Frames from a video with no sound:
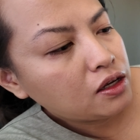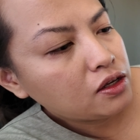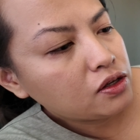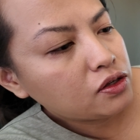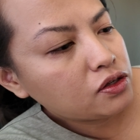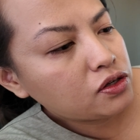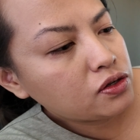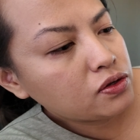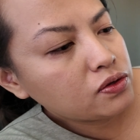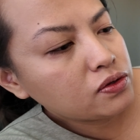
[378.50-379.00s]

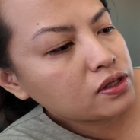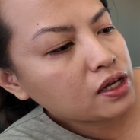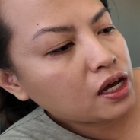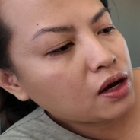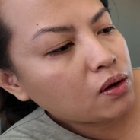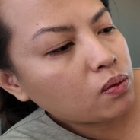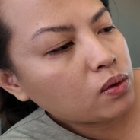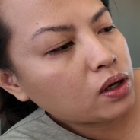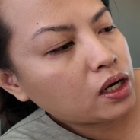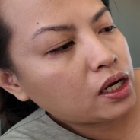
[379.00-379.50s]
You choose
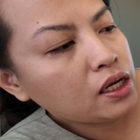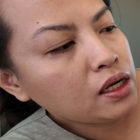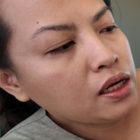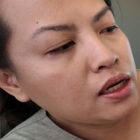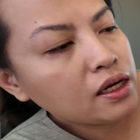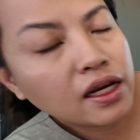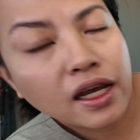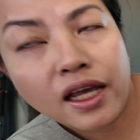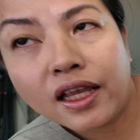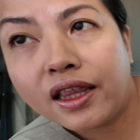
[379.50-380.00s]
that one,
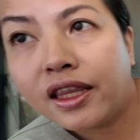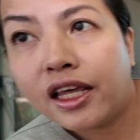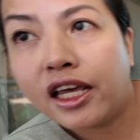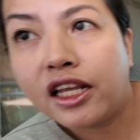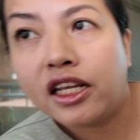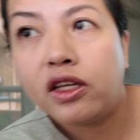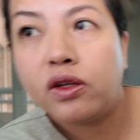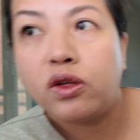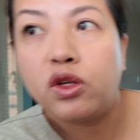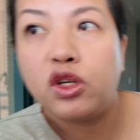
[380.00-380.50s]
and
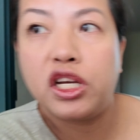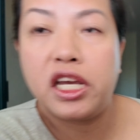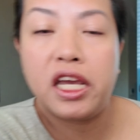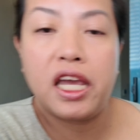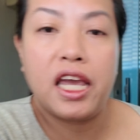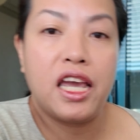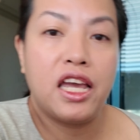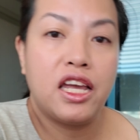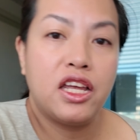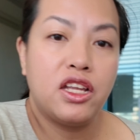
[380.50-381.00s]
then you
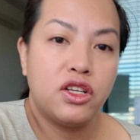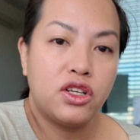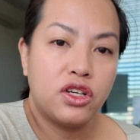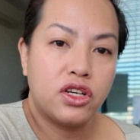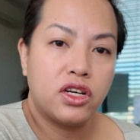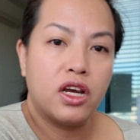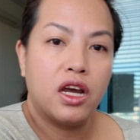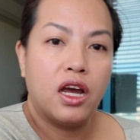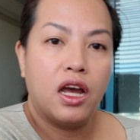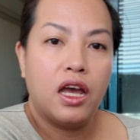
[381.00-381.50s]

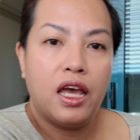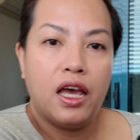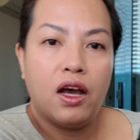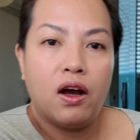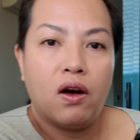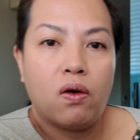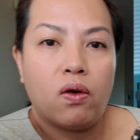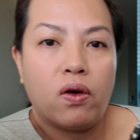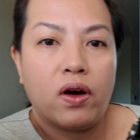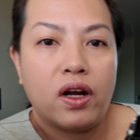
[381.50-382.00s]
change
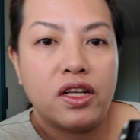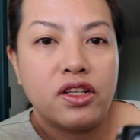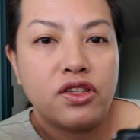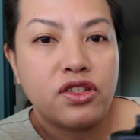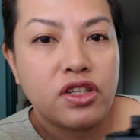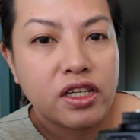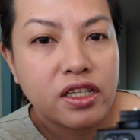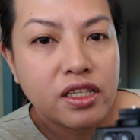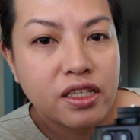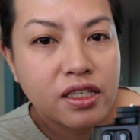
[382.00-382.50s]
or
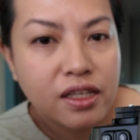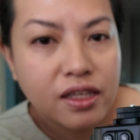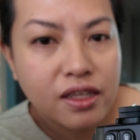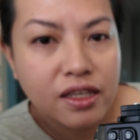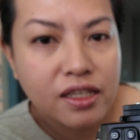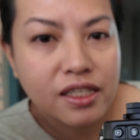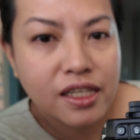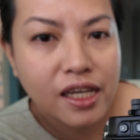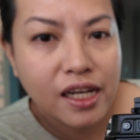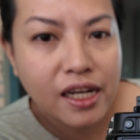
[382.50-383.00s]
adjust
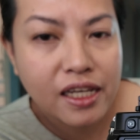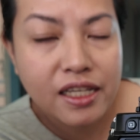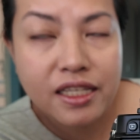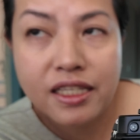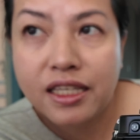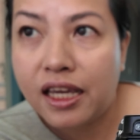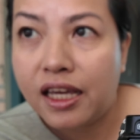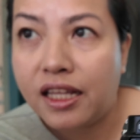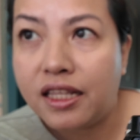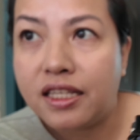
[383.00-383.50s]
the
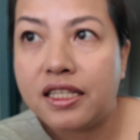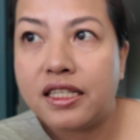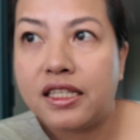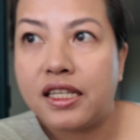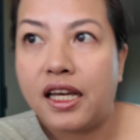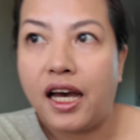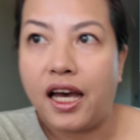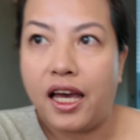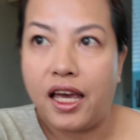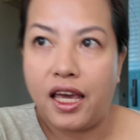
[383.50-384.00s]
settings
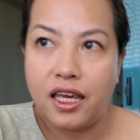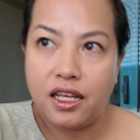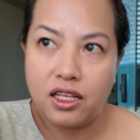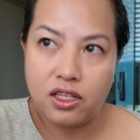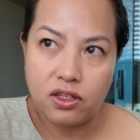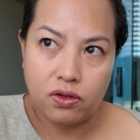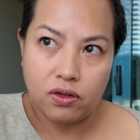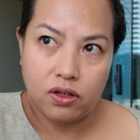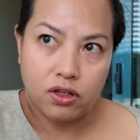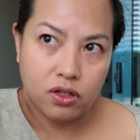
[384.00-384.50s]

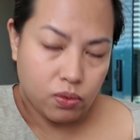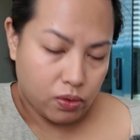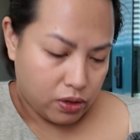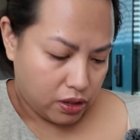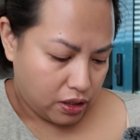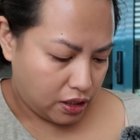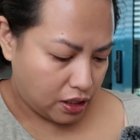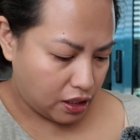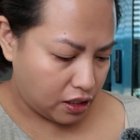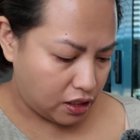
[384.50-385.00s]
inside. So this
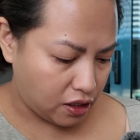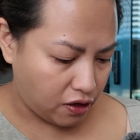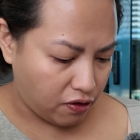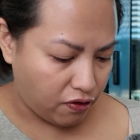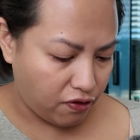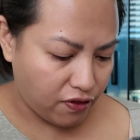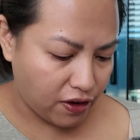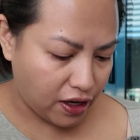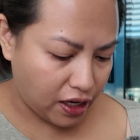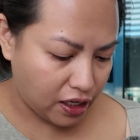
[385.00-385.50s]
one says
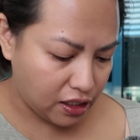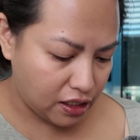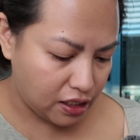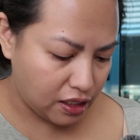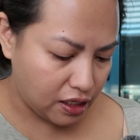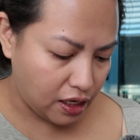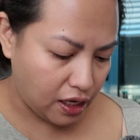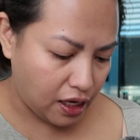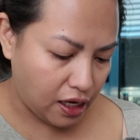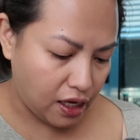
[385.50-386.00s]

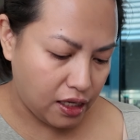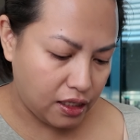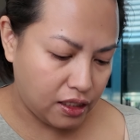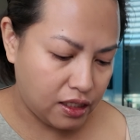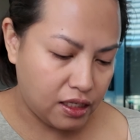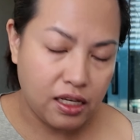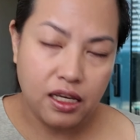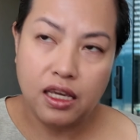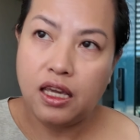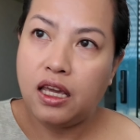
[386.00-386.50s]
effects
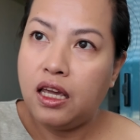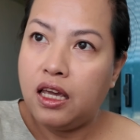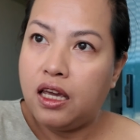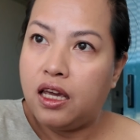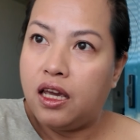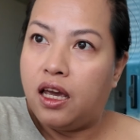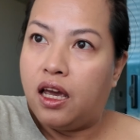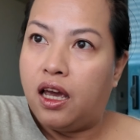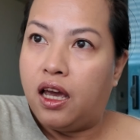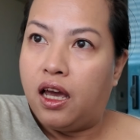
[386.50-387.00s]
80,
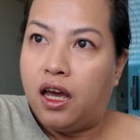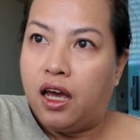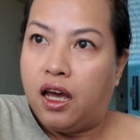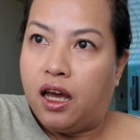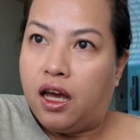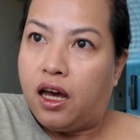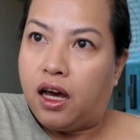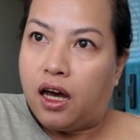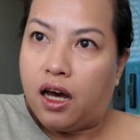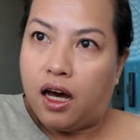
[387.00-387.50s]

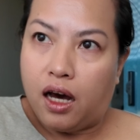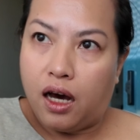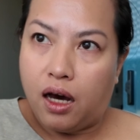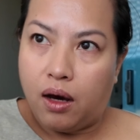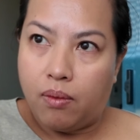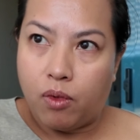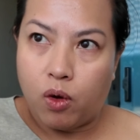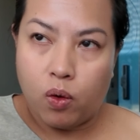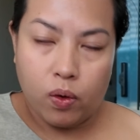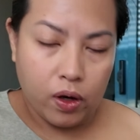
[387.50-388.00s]

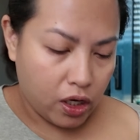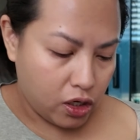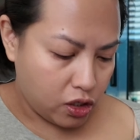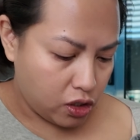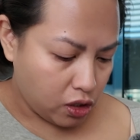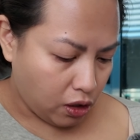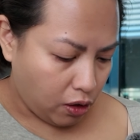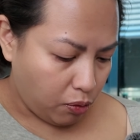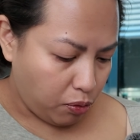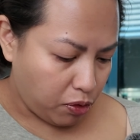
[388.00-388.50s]
quick
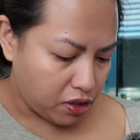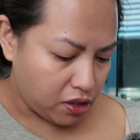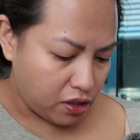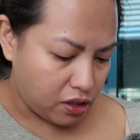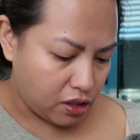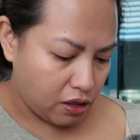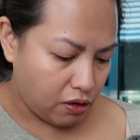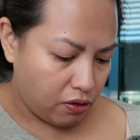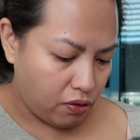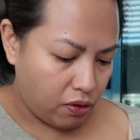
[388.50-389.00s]
sharp is
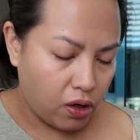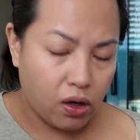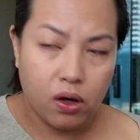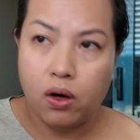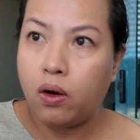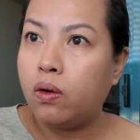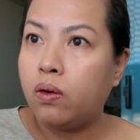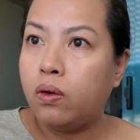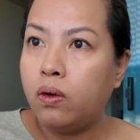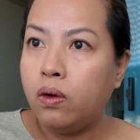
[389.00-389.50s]

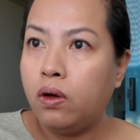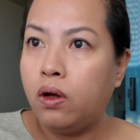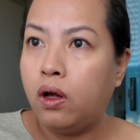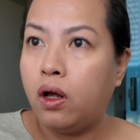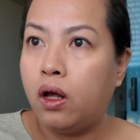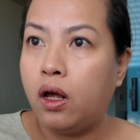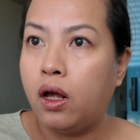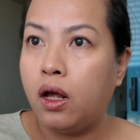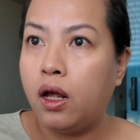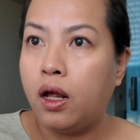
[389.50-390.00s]
0,
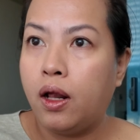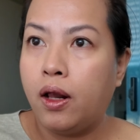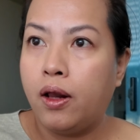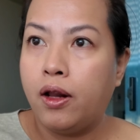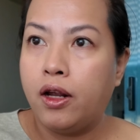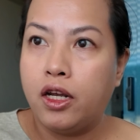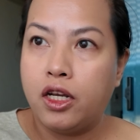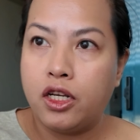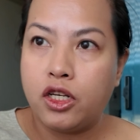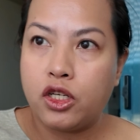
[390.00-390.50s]

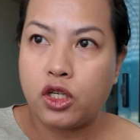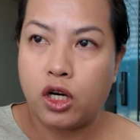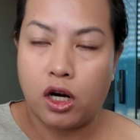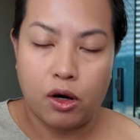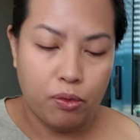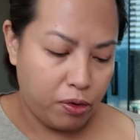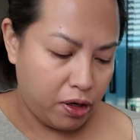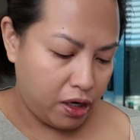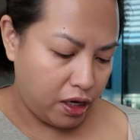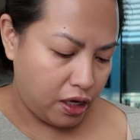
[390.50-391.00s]

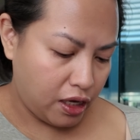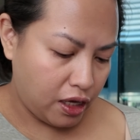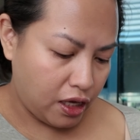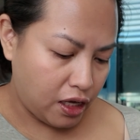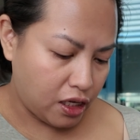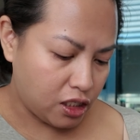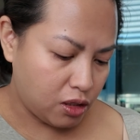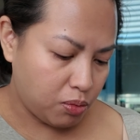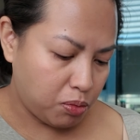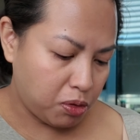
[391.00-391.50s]
sharpening
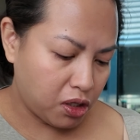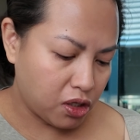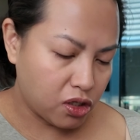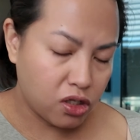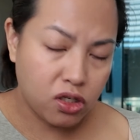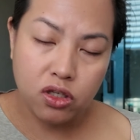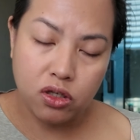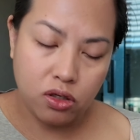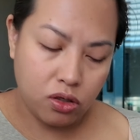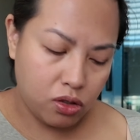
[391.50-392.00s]
is
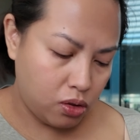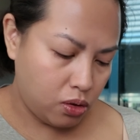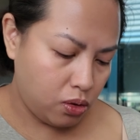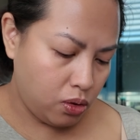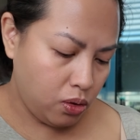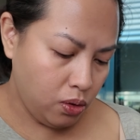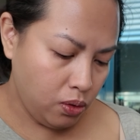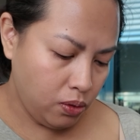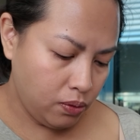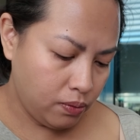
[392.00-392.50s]

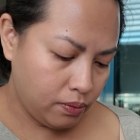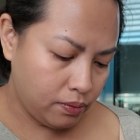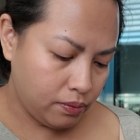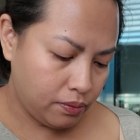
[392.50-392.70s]
+2.